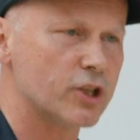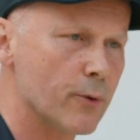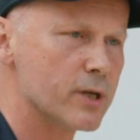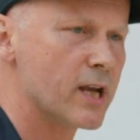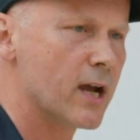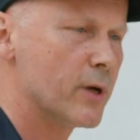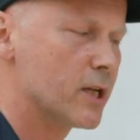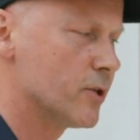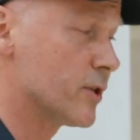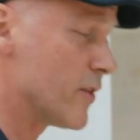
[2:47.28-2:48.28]
show us how
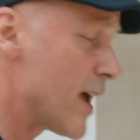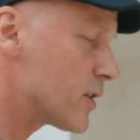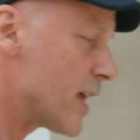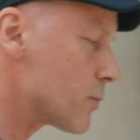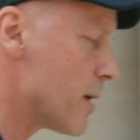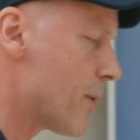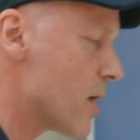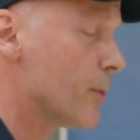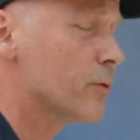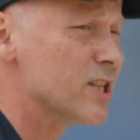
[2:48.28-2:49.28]
we can do this. And that's why
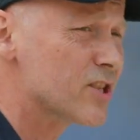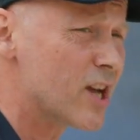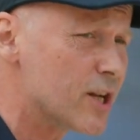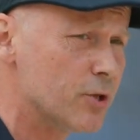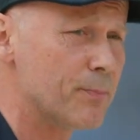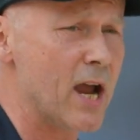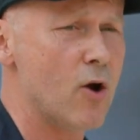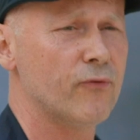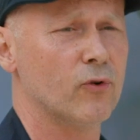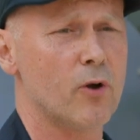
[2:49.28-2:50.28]
biomimicry is such a
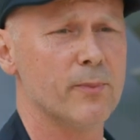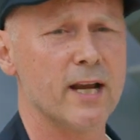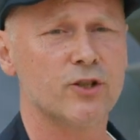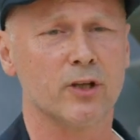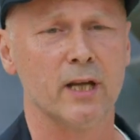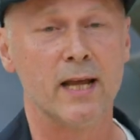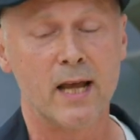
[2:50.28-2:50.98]
powerful combination.